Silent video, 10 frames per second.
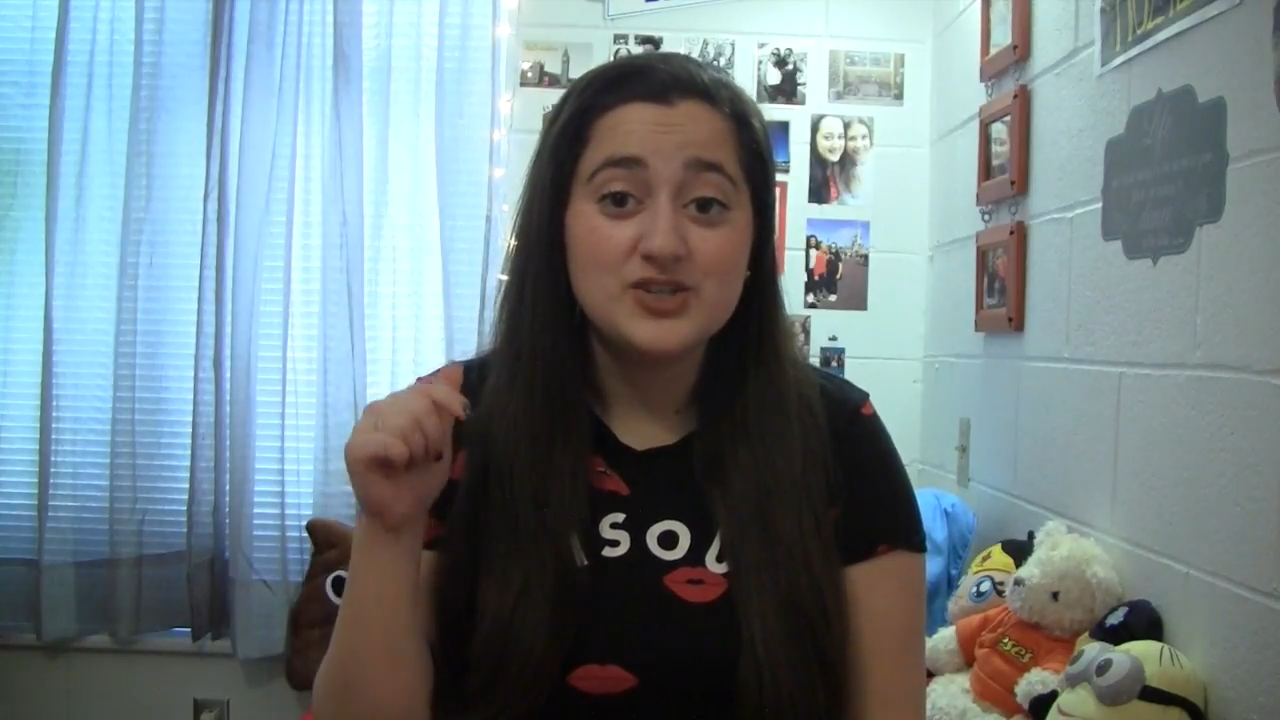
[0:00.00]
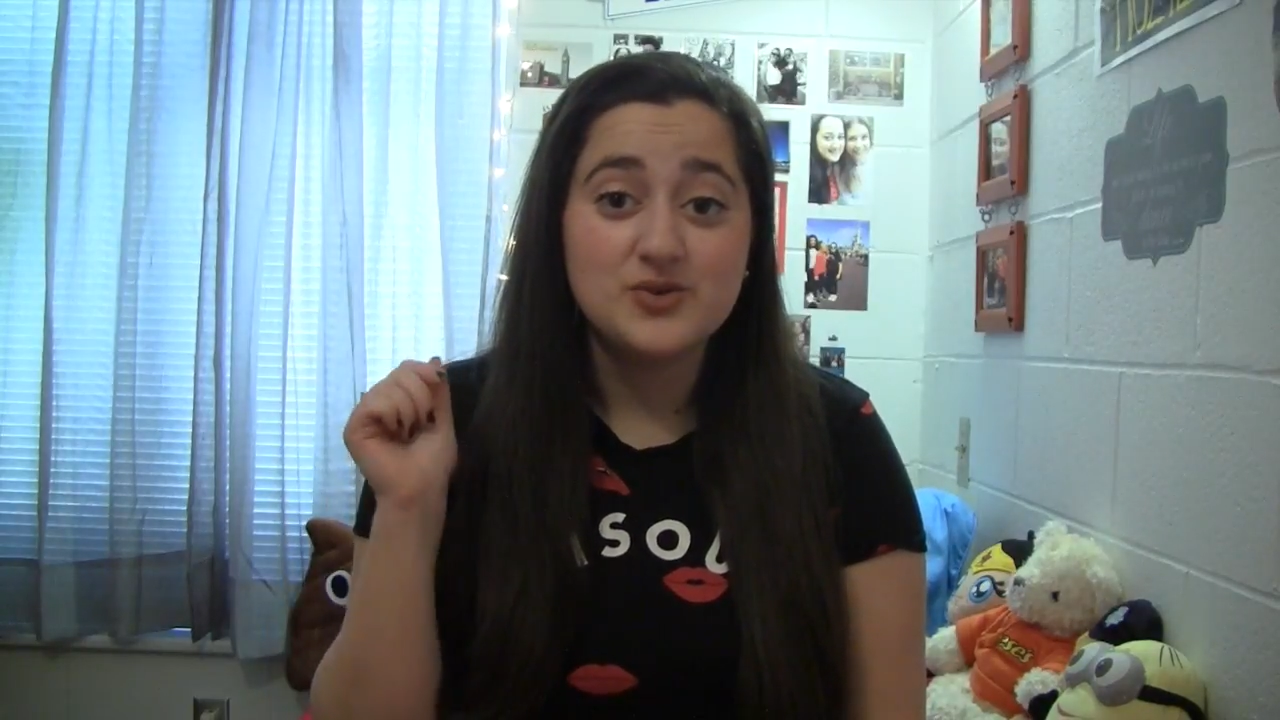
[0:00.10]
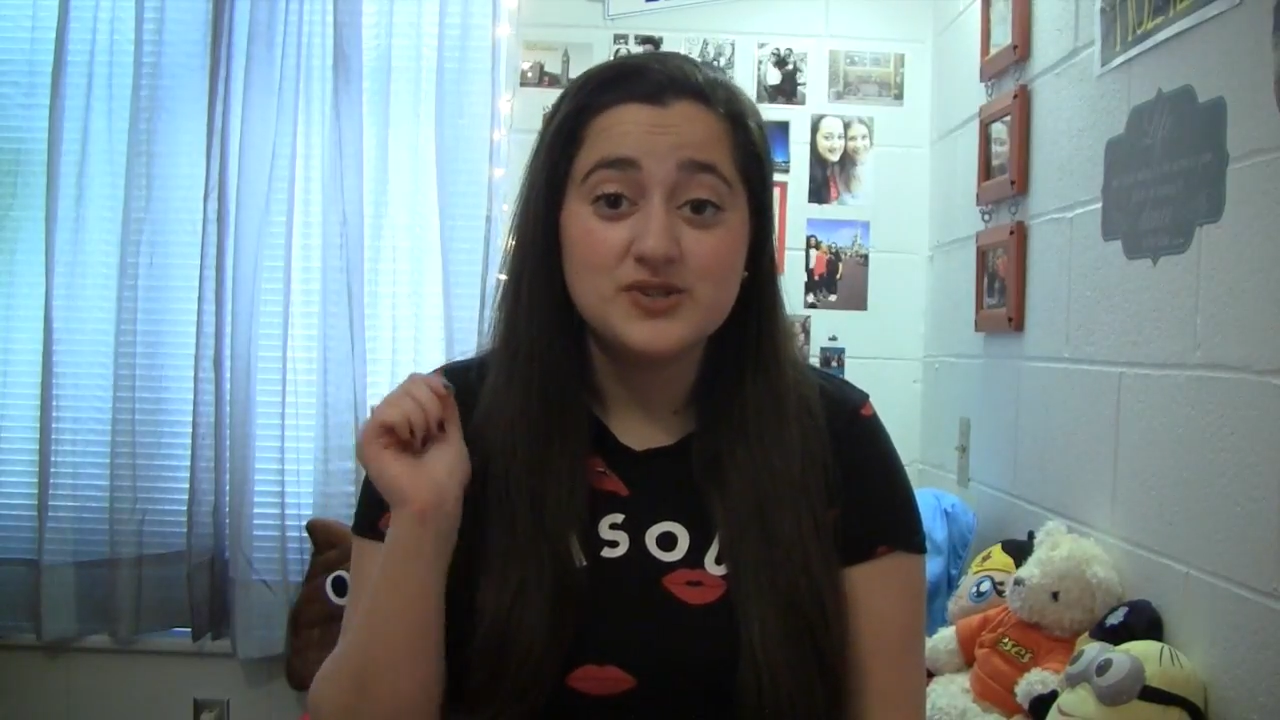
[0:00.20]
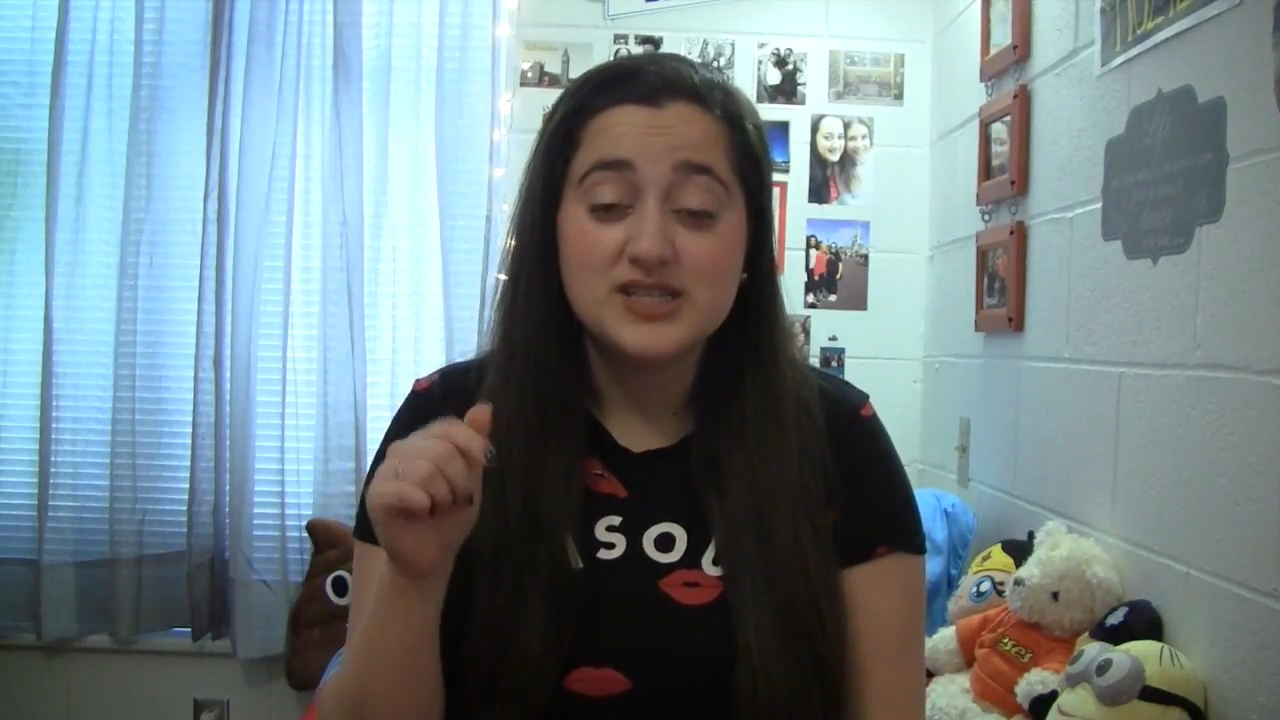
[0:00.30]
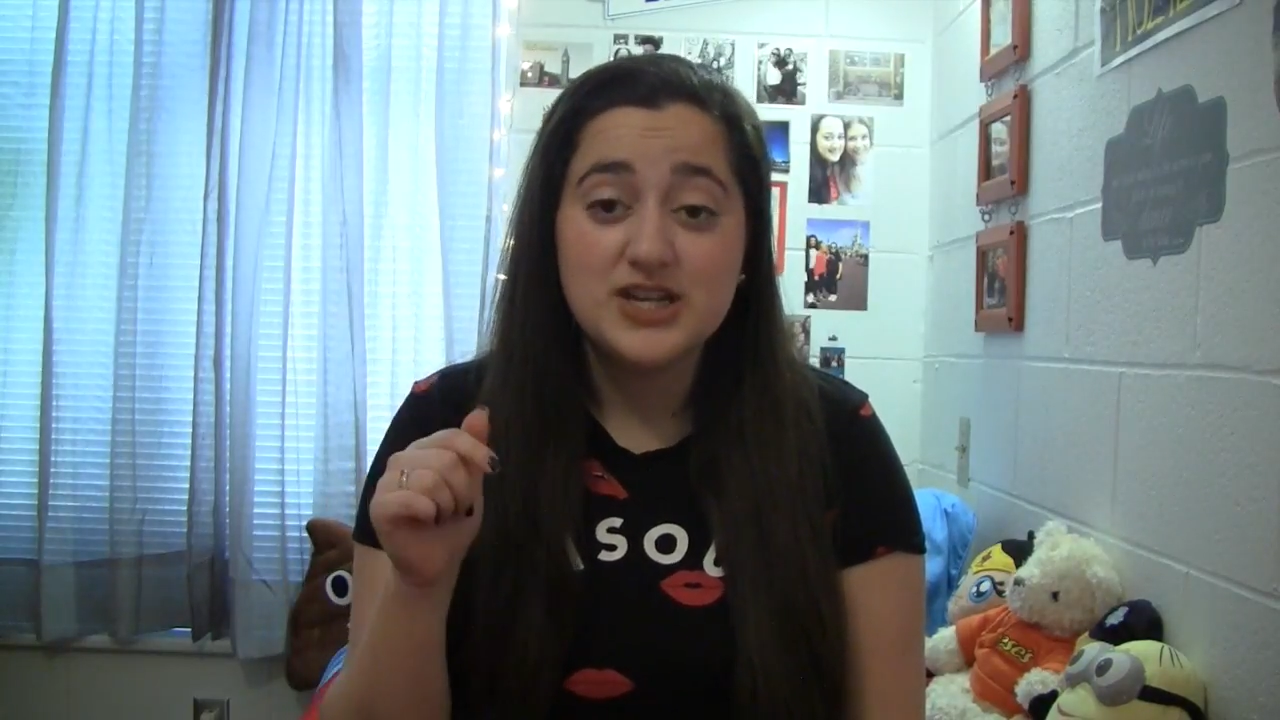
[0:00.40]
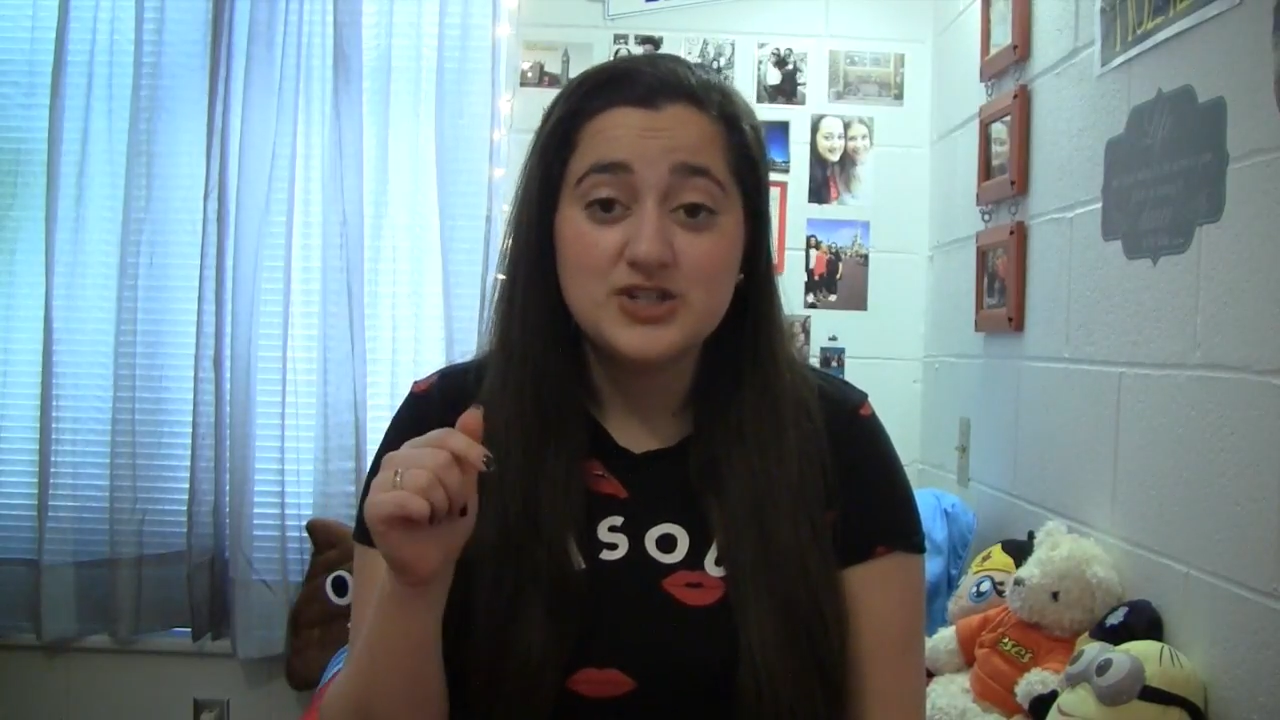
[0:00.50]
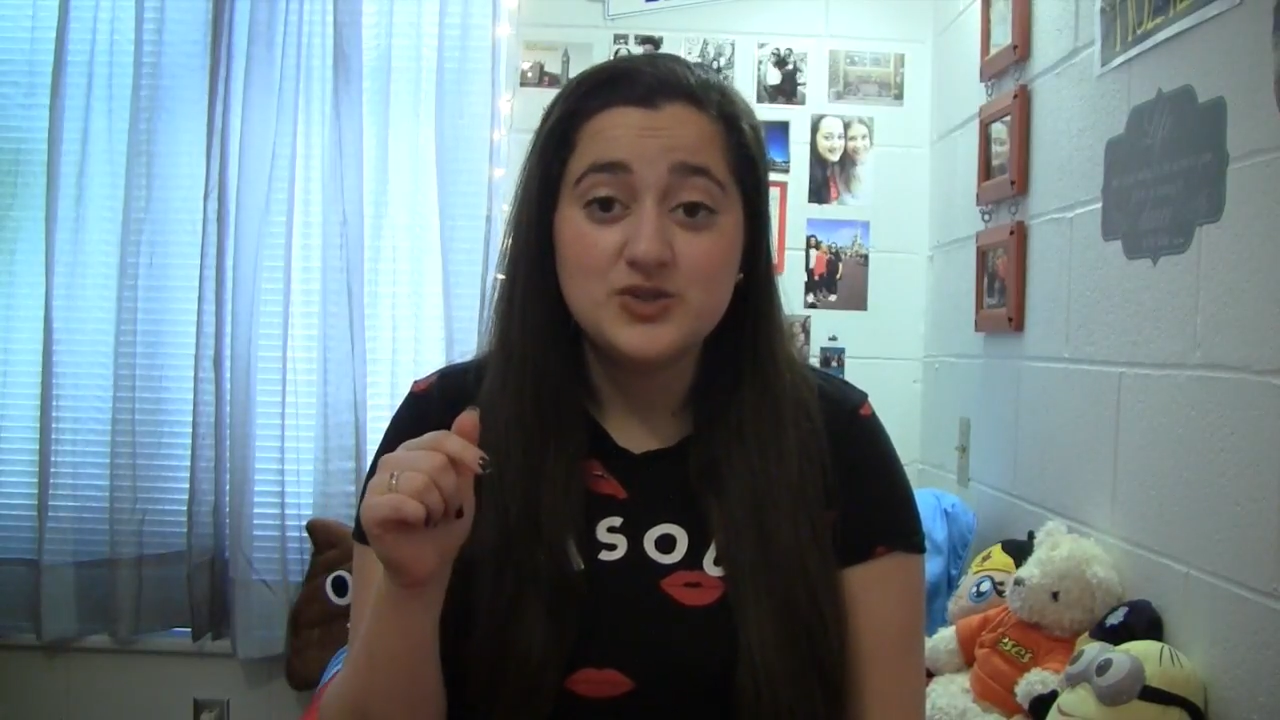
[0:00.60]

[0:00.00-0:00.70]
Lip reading: so stay